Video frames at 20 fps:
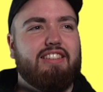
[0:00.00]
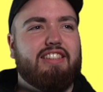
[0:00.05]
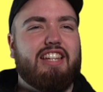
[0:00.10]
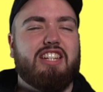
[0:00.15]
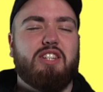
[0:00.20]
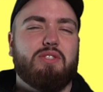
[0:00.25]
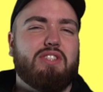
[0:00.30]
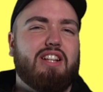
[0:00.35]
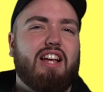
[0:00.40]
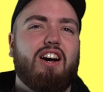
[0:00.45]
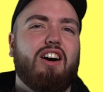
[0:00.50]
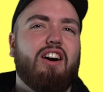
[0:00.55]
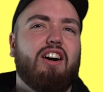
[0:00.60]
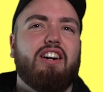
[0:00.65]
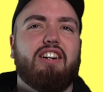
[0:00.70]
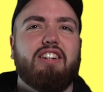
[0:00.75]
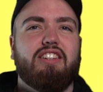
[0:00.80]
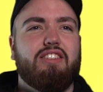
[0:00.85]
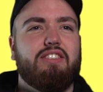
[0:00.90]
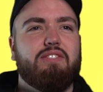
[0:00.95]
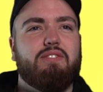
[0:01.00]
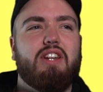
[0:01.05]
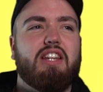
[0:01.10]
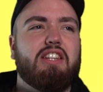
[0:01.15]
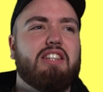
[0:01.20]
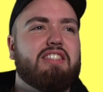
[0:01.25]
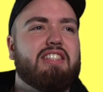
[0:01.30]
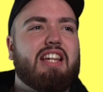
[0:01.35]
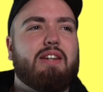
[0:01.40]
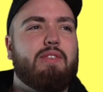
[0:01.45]
they was just like, oh, you're
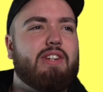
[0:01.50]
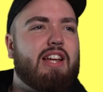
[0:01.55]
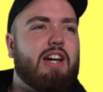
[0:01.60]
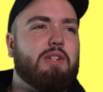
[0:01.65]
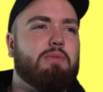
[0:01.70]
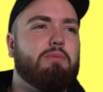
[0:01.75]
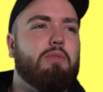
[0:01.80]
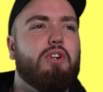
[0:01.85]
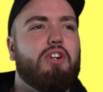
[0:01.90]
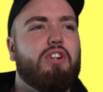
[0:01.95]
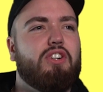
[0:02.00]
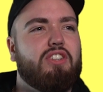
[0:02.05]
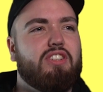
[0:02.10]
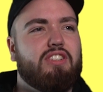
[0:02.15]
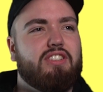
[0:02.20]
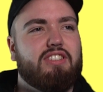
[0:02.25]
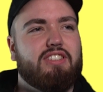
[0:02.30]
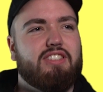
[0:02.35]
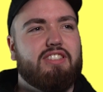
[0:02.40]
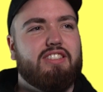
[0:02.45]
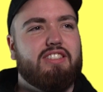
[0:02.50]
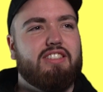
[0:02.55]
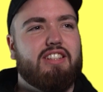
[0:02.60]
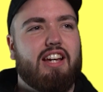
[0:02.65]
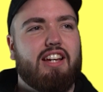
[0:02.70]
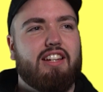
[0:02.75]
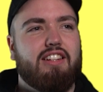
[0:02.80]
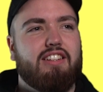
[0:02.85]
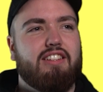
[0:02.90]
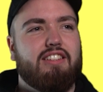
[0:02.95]
at the Sidemen House more
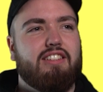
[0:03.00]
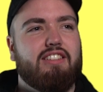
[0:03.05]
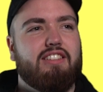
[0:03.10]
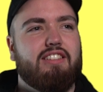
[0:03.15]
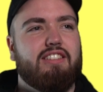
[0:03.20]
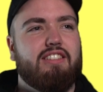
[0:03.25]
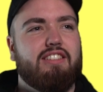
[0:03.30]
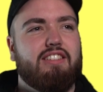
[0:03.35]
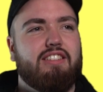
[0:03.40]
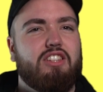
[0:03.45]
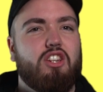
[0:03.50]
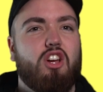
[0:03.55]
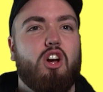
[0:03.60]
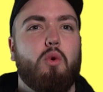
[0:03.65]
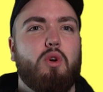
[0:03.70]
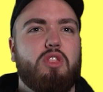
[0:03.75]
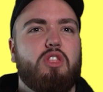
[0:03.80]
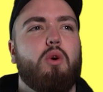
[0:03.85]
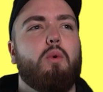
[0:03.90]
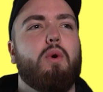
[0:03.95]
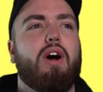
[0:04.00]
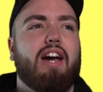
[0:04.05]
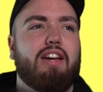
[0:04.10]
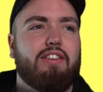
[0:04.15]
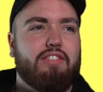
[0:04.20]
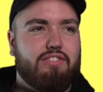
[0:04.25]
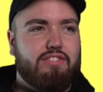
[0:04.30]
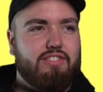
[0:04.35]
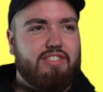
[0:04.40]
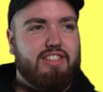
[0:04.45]
than you're with your
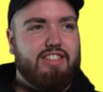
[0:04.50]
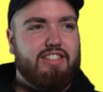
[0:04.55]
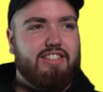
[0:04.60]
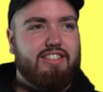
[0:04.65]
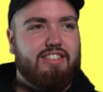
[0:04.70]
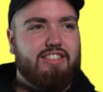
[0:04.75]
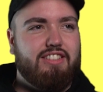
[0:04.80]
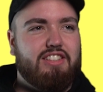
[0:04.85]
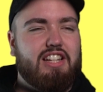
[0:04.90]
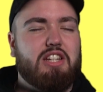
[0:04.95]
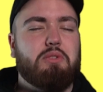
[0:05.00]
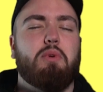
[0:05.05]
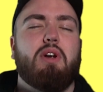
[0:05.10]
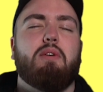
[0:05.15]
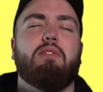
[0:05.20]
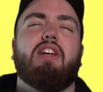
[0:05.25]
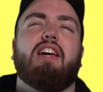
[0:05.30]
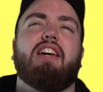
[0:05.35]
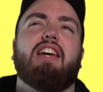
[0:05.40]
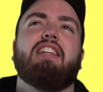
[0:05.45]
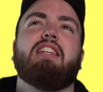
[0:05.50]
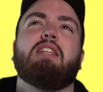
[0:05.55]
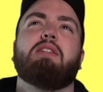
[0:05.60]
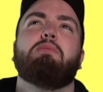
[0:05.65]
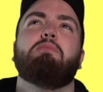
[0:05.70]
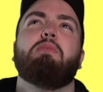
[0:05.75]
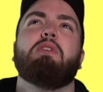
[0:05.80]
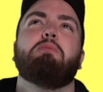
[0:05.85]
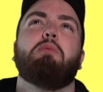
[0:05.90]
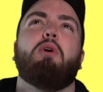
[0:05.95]
wife. So that's what I'm like, this
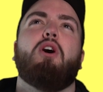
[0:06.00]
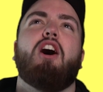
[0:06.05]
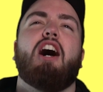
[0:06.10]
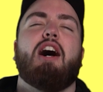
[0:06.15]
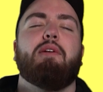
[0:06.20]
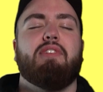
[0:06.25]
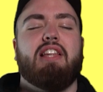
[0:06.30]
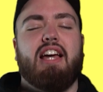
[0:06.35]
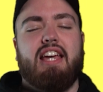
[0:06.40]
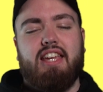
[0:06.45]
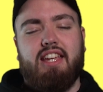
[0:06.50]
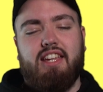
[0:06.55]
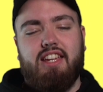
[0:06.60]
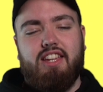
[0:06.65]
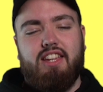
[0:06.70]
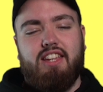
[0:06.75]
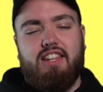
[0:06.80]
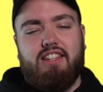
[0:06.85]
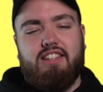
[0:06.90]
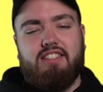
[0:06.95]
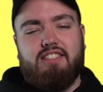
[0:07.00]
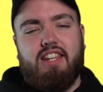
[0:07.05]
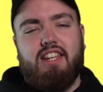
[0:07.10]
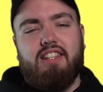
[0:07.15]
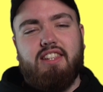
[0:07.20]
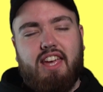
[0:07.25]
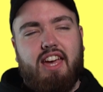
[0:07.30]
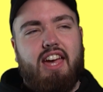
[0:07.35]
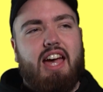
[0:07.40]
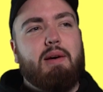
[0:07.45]
this part, I'm like
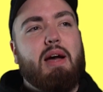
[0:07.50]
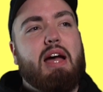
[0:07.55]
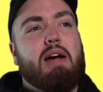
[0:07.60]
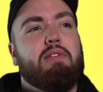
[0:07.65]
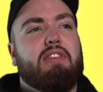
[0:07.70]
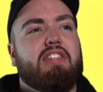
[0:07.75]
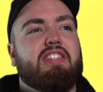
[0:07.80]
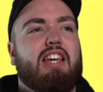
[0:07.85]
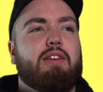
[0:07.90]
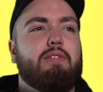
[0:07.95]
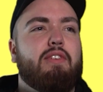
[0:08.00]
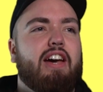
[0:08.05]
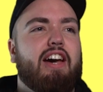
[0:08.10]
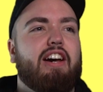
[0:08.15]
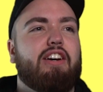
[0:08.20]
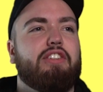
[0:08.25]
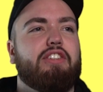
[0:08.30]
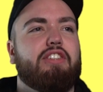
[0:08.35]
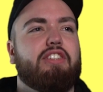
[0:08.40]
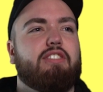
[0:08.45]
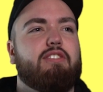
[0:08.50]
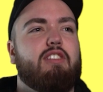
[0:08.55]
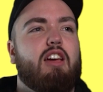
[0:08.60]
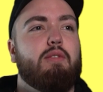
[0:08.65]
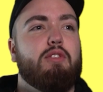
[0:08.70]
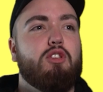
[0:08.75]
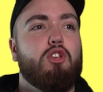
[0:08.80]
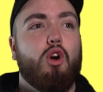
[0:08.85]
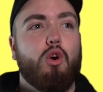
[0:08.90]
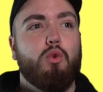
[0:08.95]
saying, yeah, I'm at the Sidemen House.
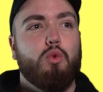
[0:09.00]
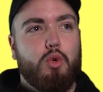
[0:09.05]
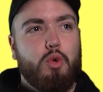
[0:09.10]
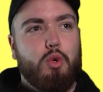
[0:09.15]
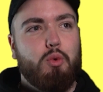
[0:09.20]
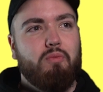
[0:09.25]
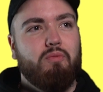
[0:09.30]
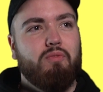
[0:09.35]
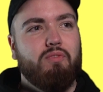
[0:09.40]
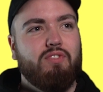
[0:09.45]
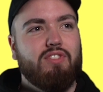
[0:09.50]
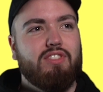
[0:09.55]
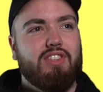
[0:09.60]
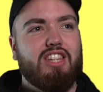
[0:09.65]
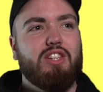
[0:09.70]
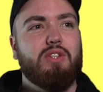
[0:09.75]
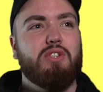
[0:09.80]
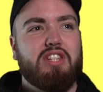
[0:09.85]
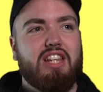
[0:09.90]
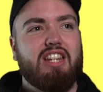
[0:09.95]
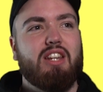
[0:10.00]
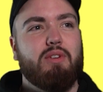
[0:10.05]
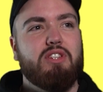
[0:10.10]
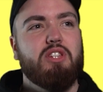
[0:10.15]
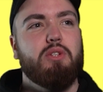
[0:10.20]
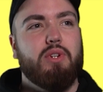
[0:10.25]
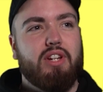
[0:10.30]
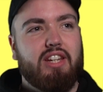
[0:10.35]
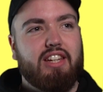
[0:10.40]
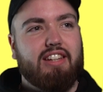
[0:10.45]
I'm in your room that you stayed in
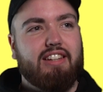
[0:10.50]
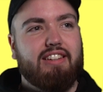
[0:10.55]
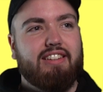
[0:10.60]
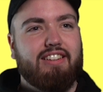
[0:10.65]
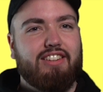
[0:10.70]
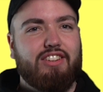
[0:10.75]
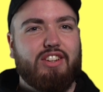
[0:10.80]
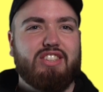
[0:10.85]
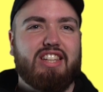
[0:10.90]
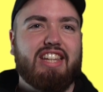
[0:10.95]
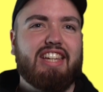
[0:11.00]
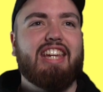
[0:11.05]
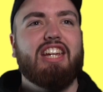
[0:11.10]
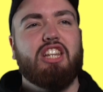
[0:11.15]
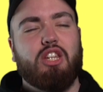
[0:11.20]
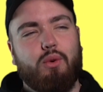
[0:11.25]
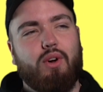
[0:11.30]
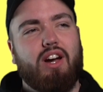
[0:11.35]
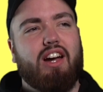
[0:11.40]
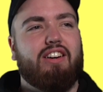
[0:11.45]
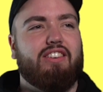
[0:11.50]
when you were here because they kicked you